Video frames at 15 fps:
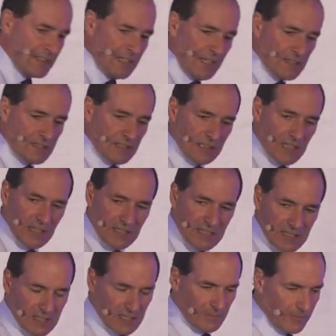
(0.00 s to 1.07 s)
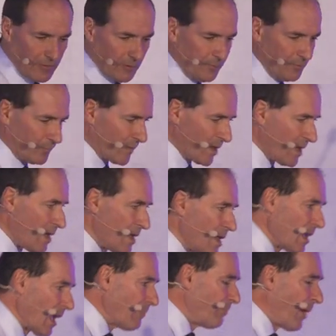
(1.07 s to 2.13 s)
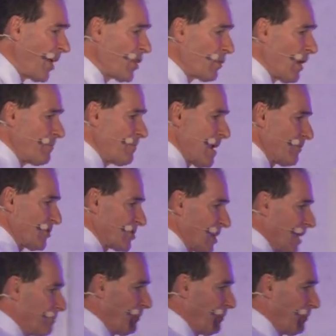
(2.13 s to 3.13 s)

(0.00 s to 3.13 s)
attacks are likely to come from. And by the way, people say